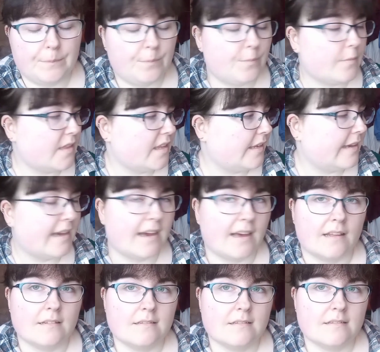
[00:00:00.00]
Yeah,
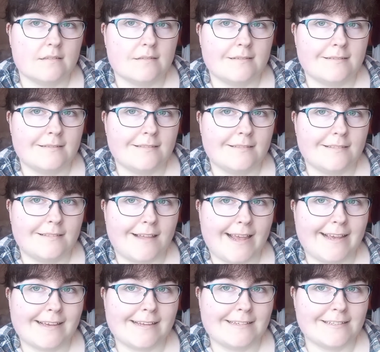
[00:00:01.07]
like
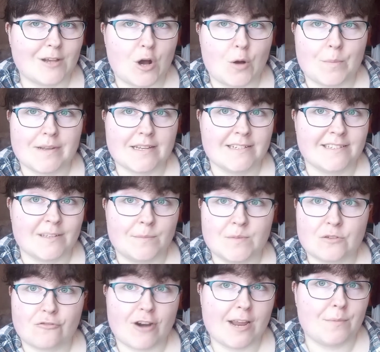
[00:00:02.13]
and comment and
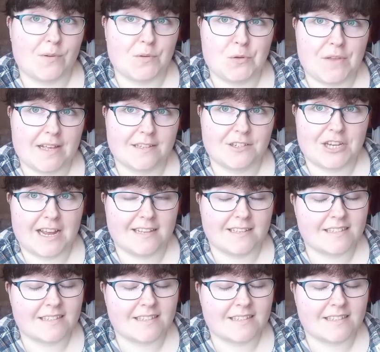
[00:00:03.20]
subscribe and all that jazz.